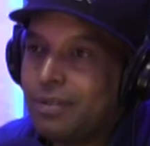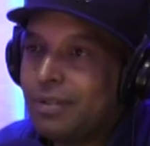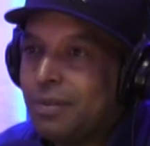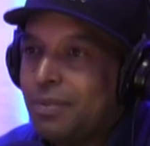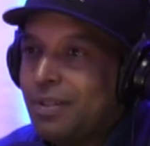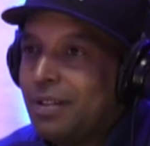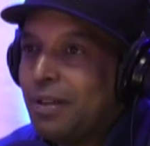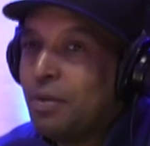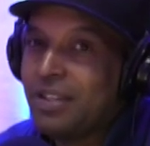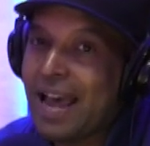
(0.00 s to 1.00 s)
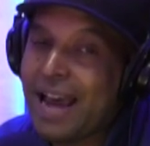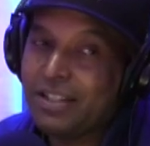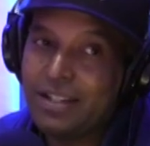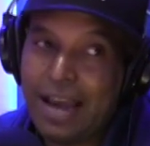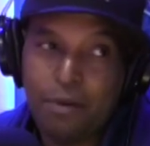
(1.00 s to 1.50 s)
Com- com- it was
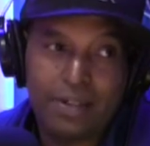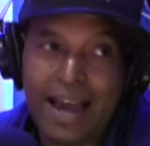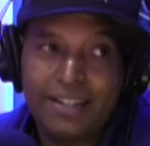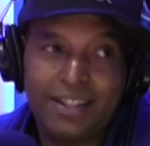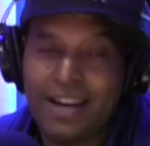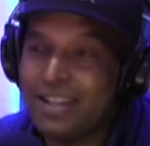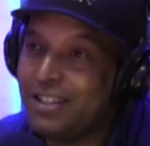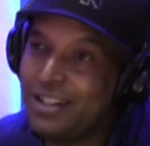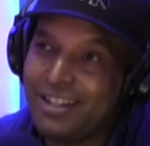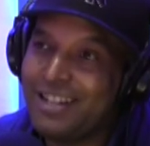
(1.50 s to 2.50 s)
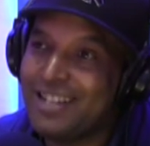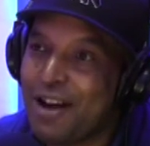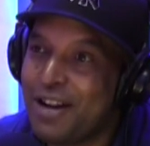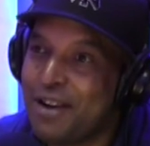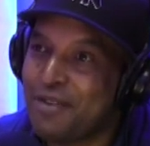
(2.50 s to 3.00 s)
actually, I was actually nicer than it is
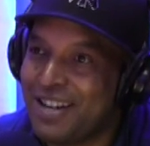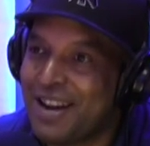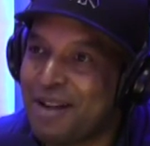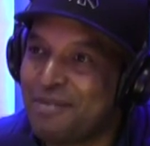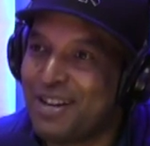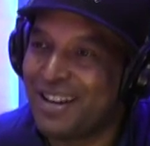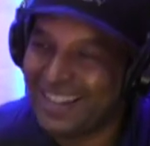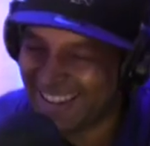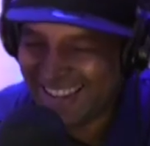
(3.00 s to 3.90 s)
out here right now. But, oh uh, wow,